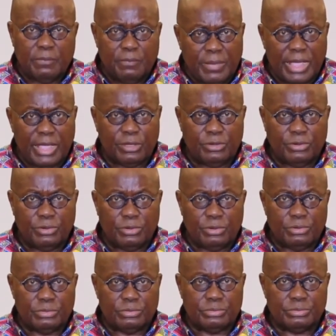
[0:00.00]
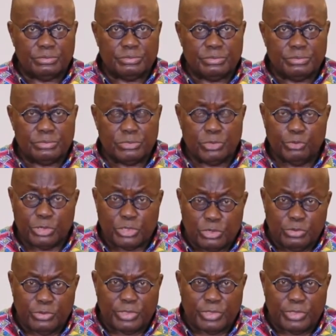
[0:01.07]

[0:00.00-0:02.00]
by all. We do